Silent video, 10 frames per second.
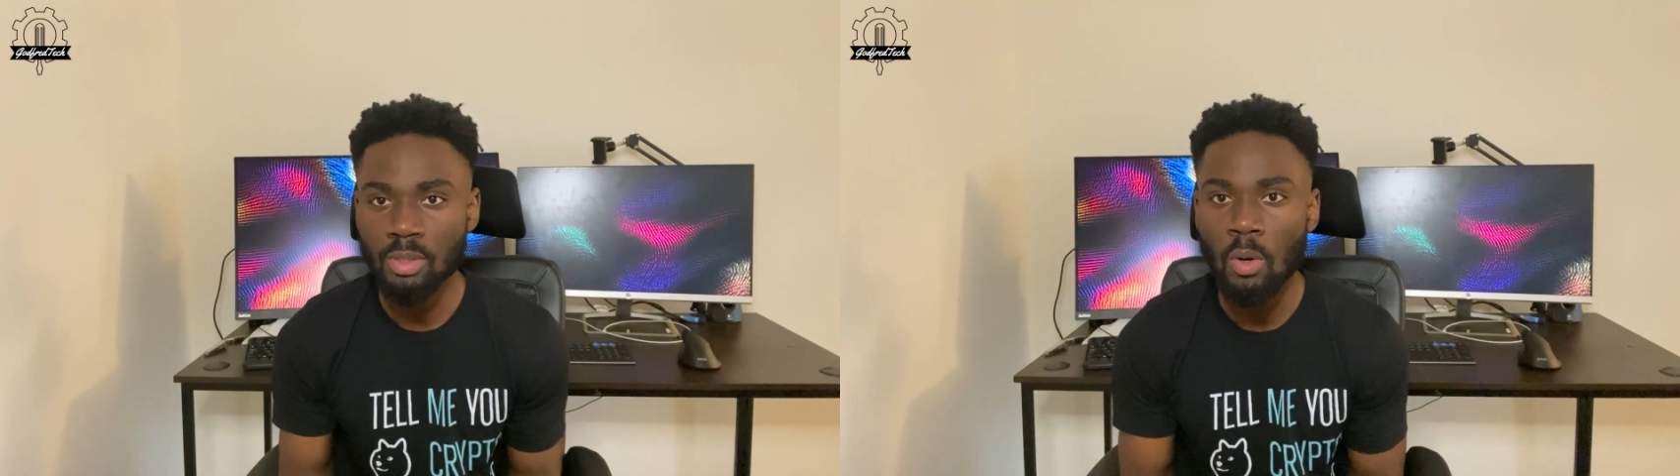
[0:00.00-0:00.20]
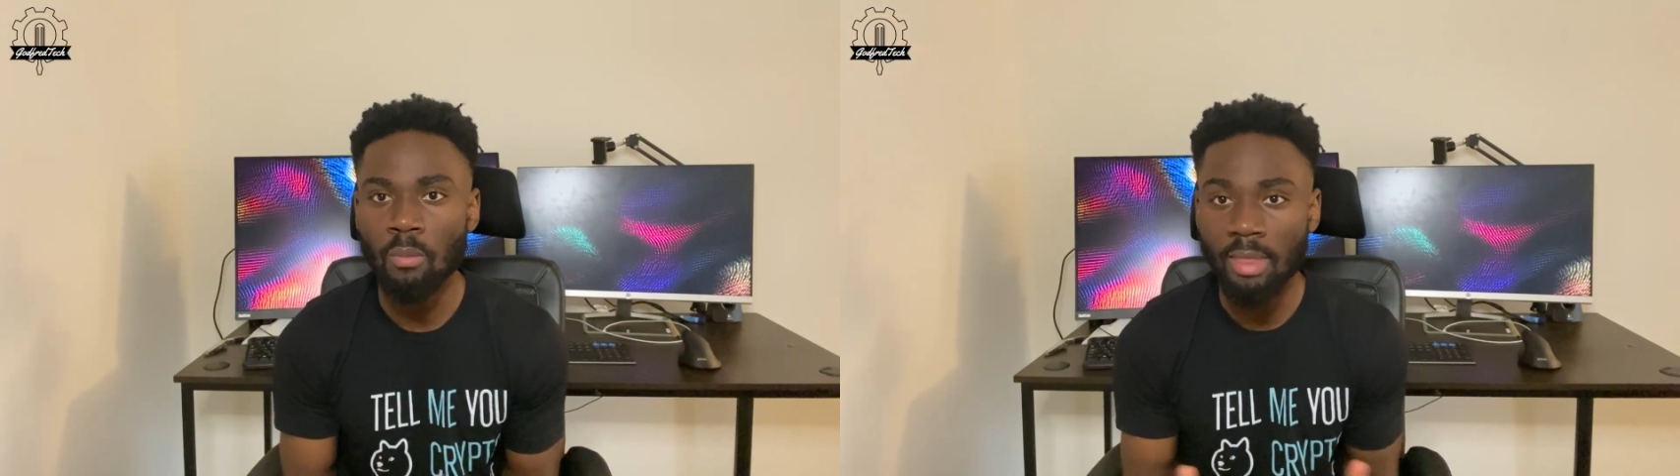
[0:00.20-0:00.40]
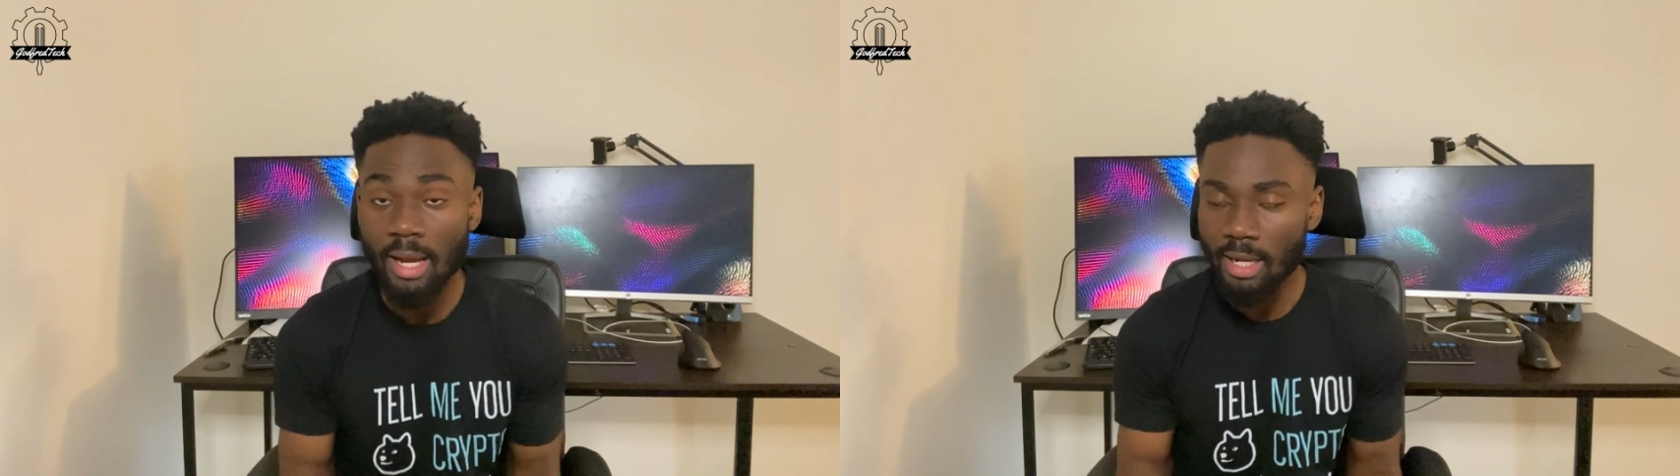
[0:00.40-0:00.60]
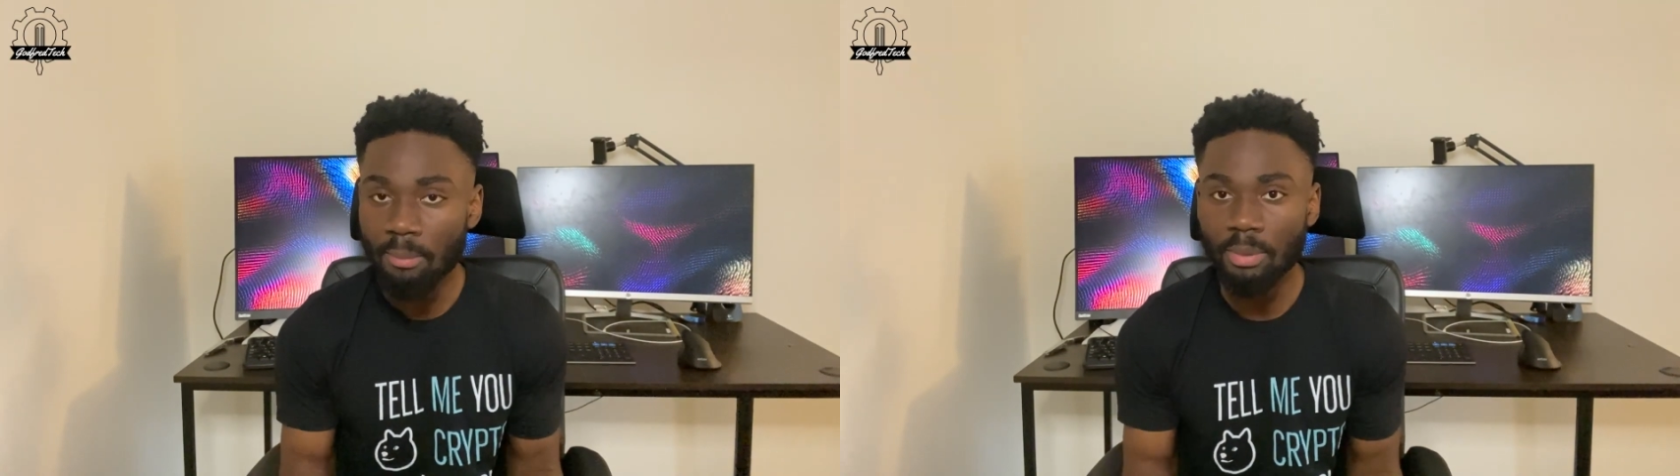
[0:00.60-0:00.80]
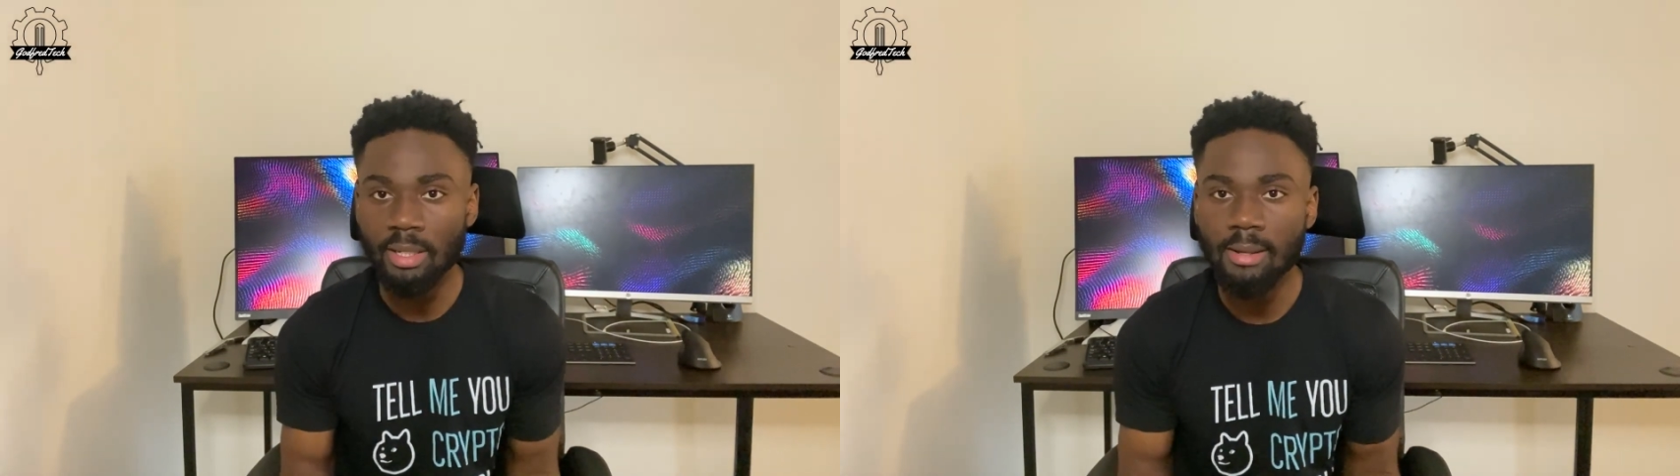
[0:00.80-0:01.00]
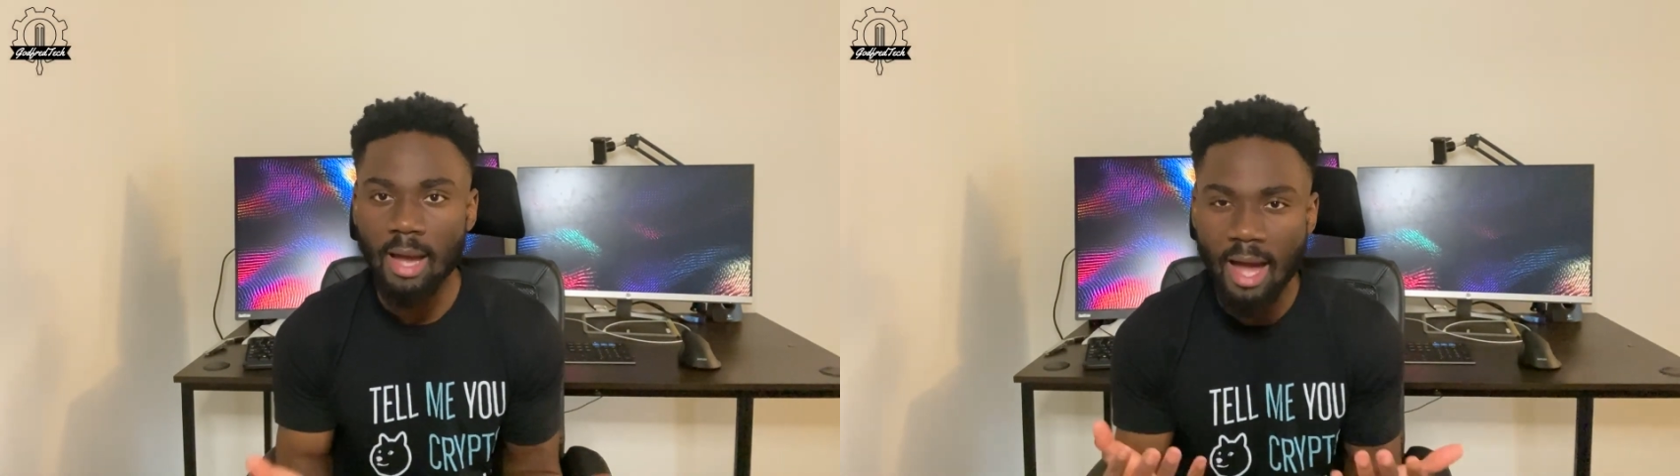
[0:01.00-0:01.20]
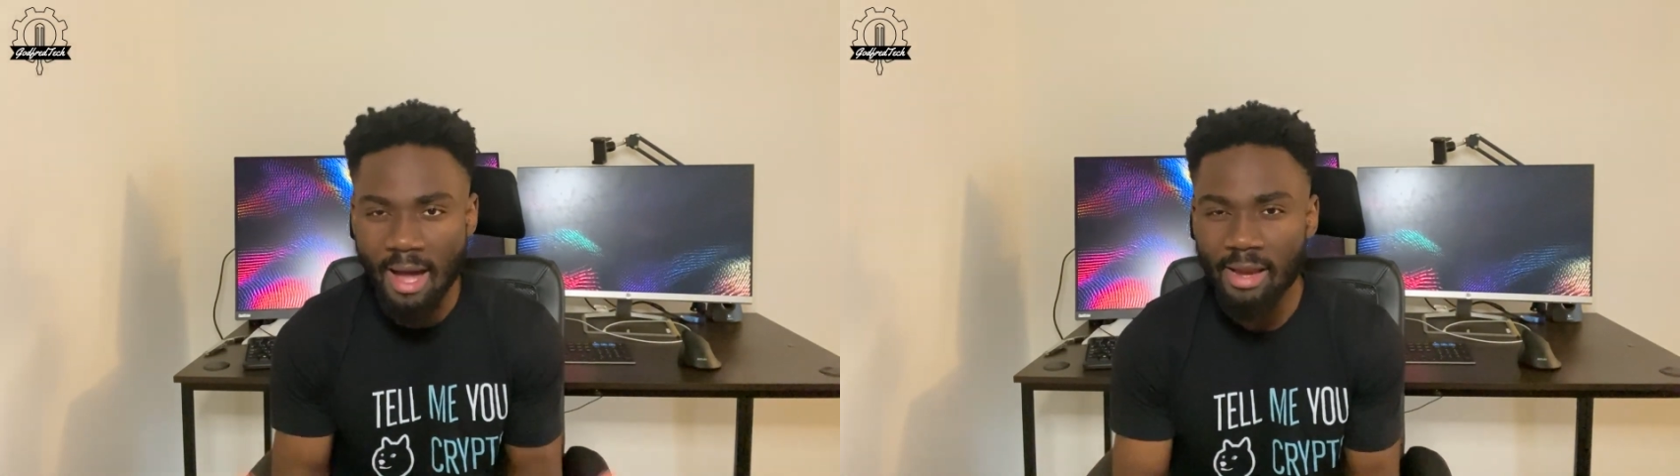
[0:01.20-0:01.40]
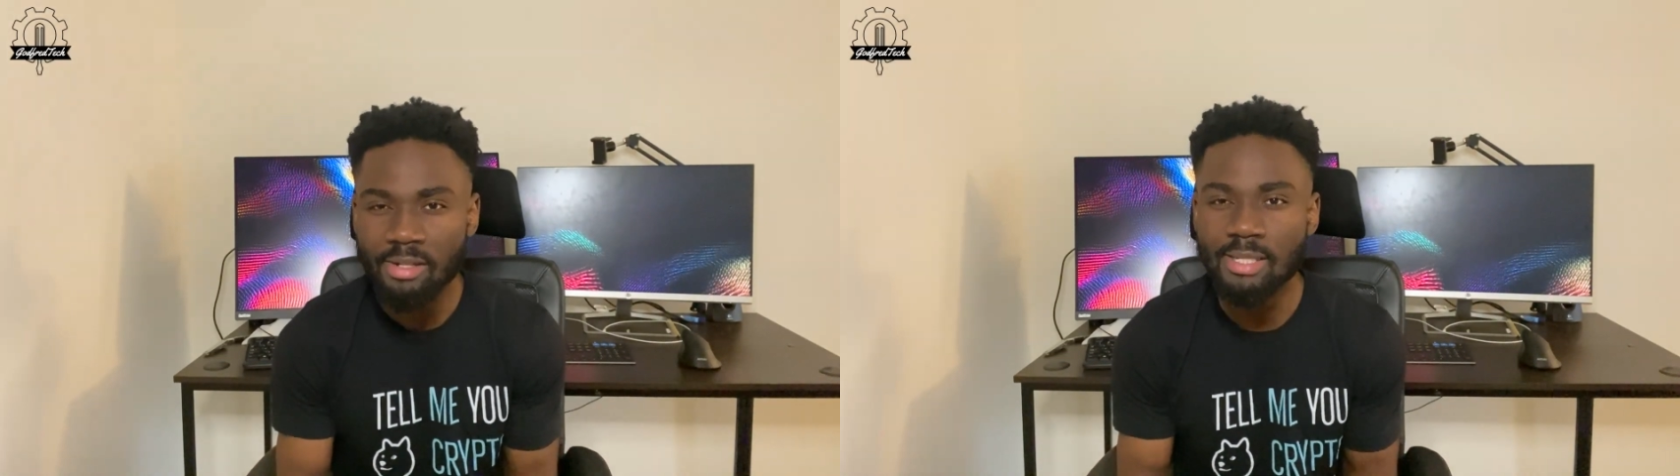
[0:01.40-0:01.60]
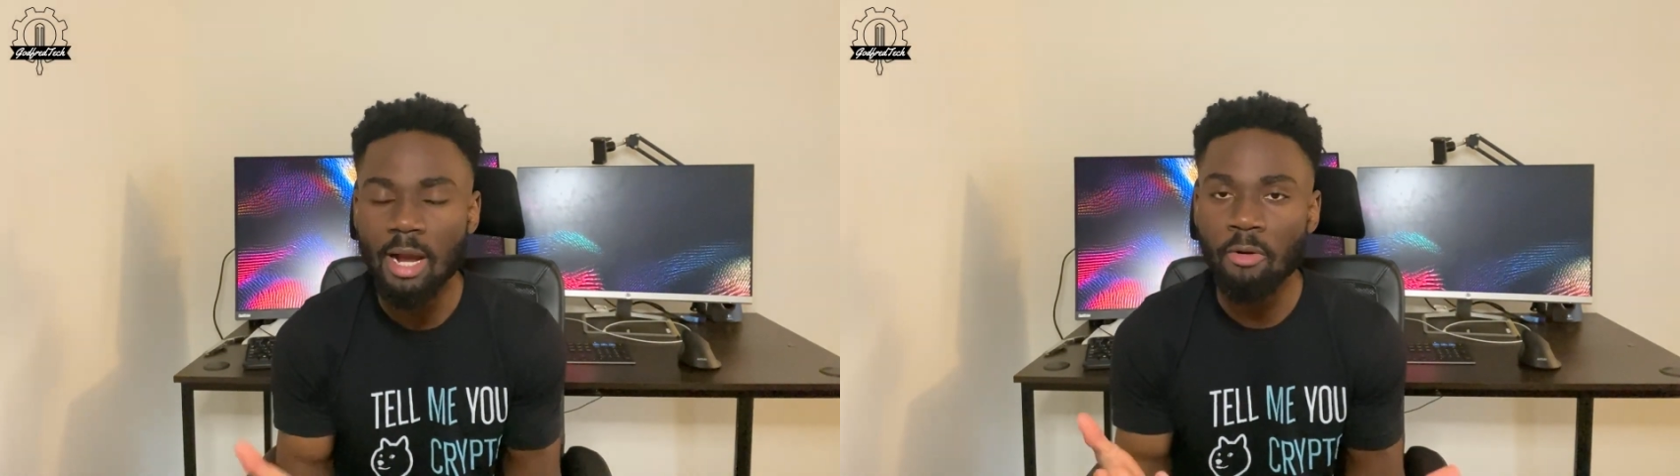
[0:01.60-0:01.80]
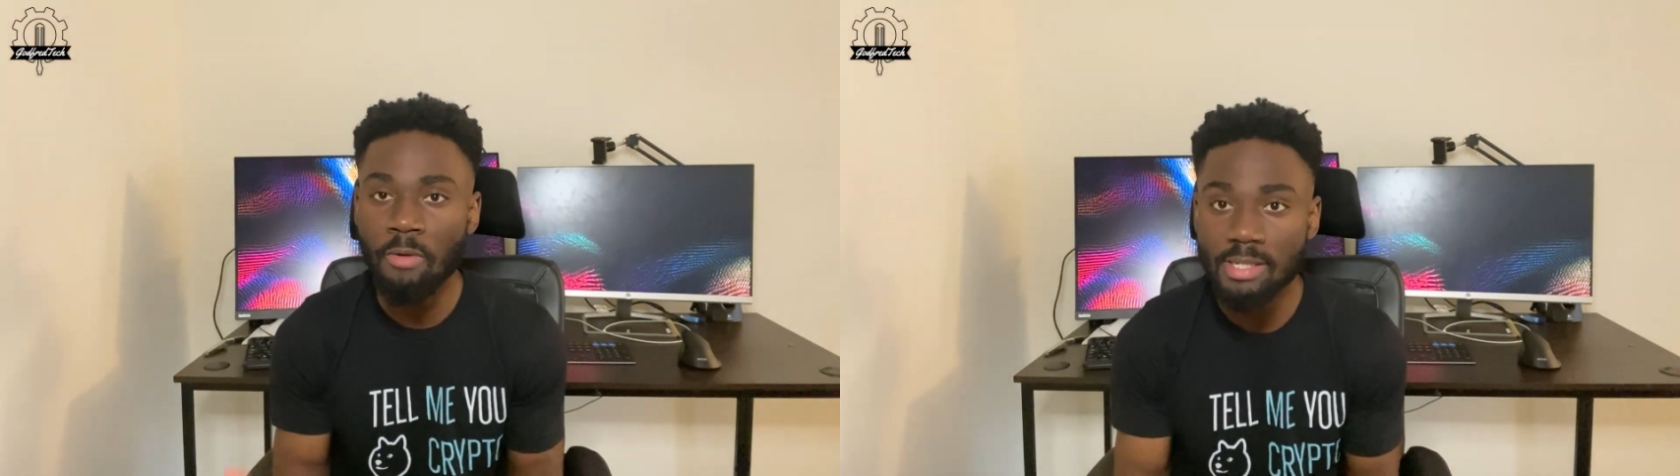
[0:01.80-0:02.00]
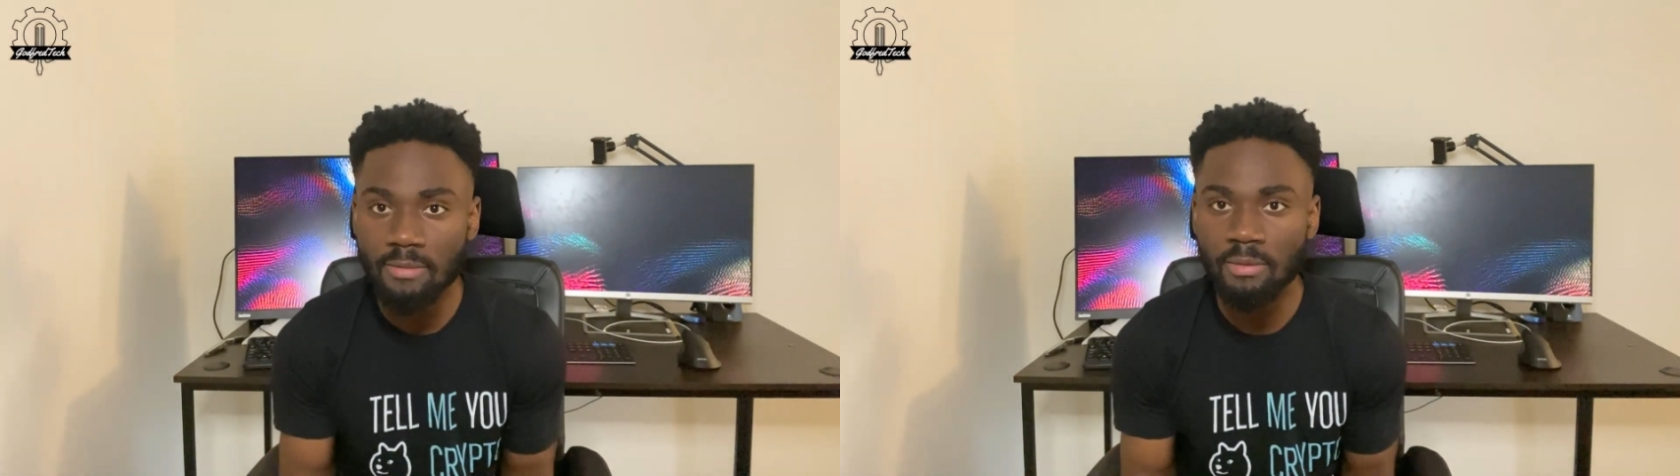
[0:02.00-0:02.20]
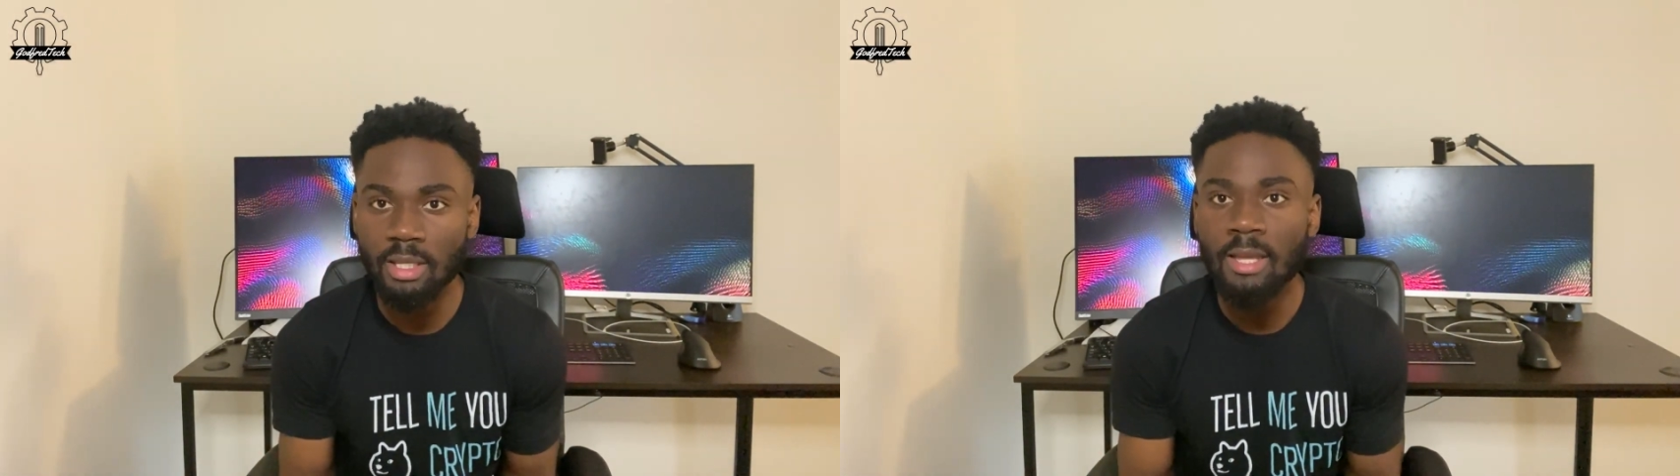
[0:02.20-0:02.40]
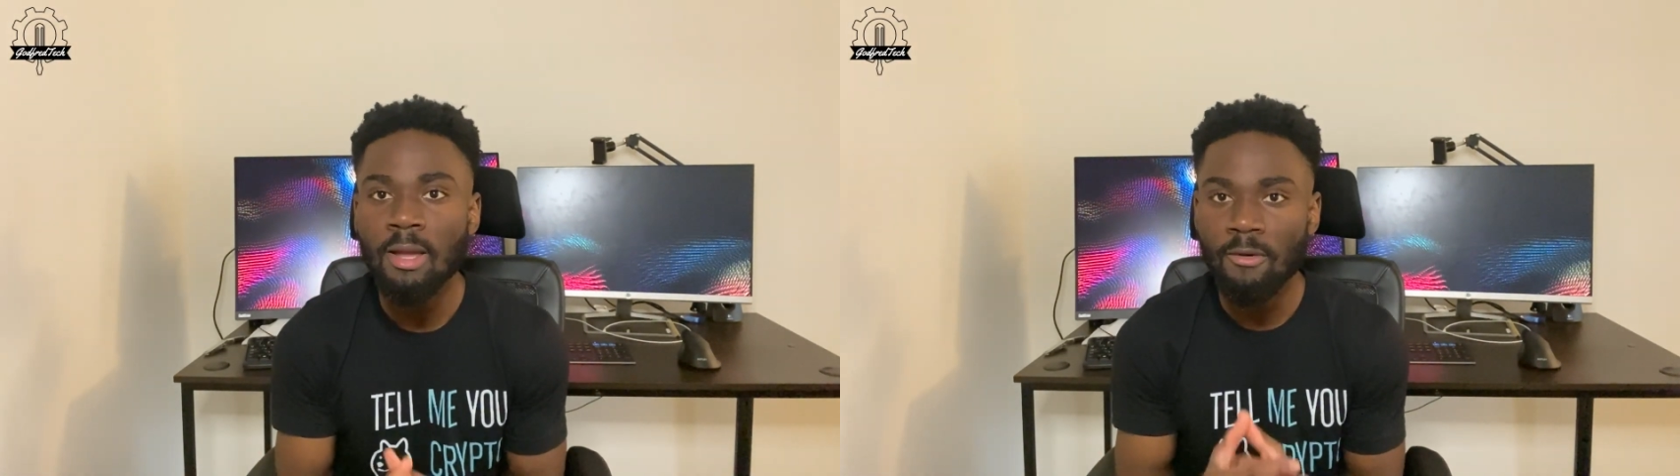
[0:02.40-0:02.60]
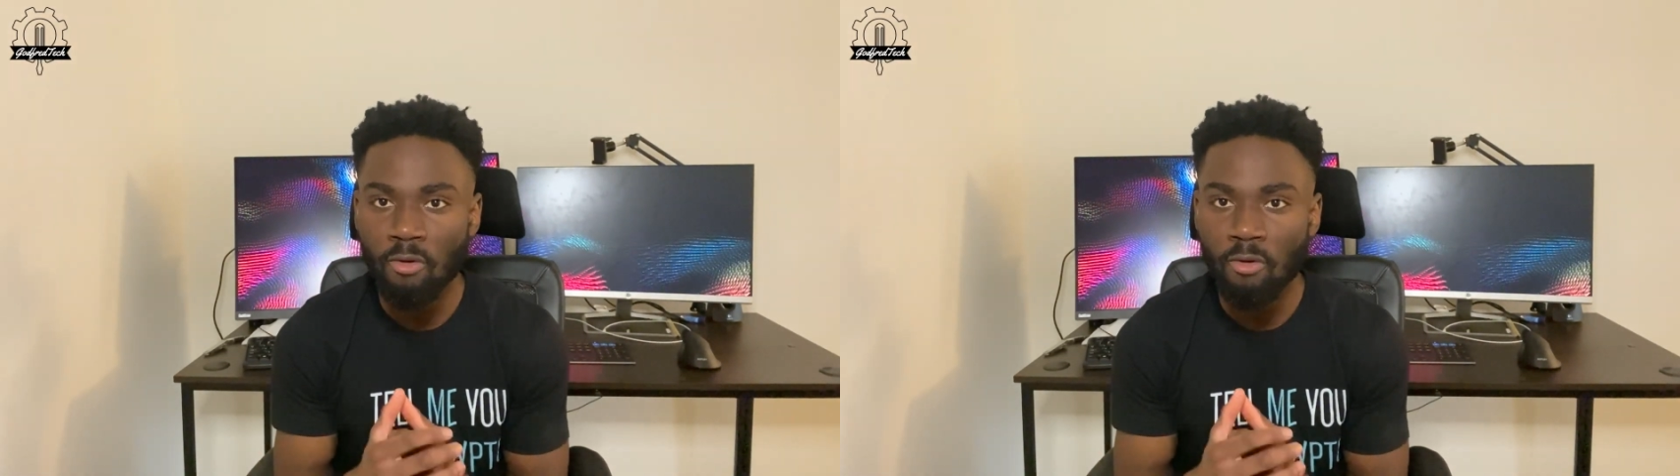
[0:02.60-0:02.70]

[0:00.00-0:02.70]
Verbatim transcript: So that company hires aggressively